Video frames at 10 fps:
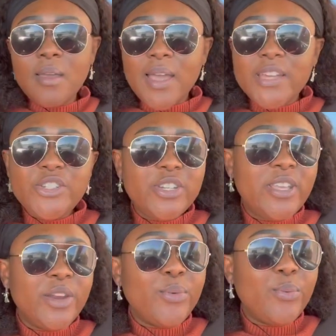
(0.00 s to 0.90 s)
I should
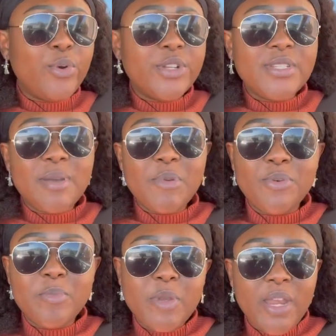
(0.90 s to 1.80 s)
get a rewards number
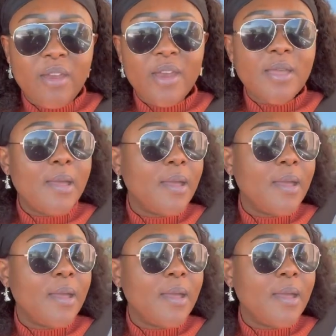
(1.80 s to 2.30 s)
with Panera